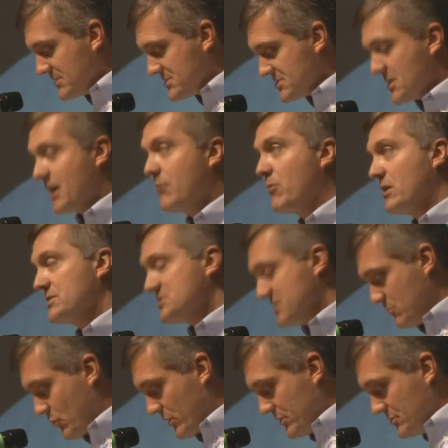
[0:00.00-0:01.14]
pledge is that I want to
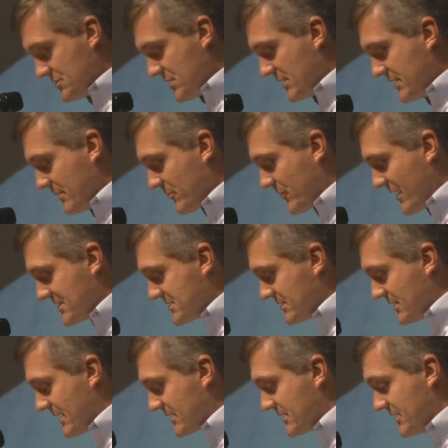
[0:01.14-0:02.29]
see more Utah Democrats
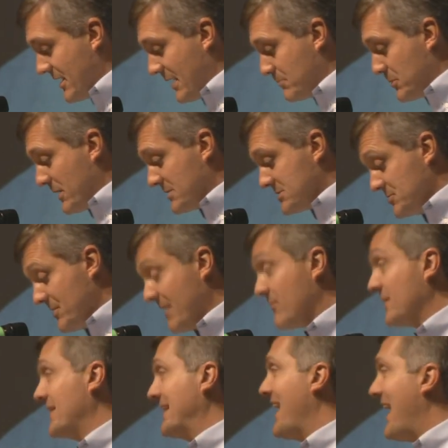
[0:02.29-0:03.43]
elected, and I pledge to do
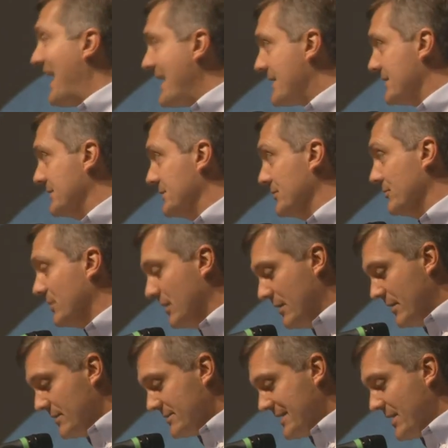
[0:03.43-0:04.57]
everything I can do
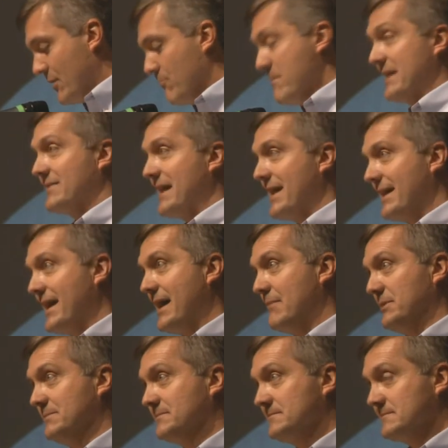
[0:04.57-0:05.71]
to help make that
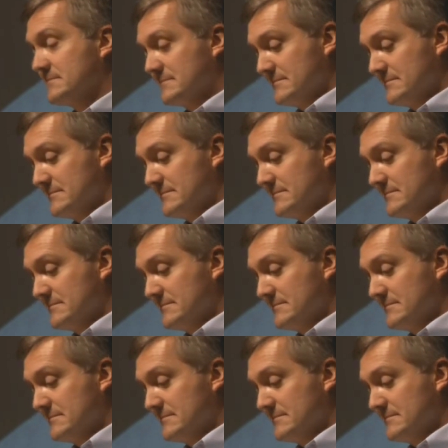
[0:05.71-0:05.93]
happen.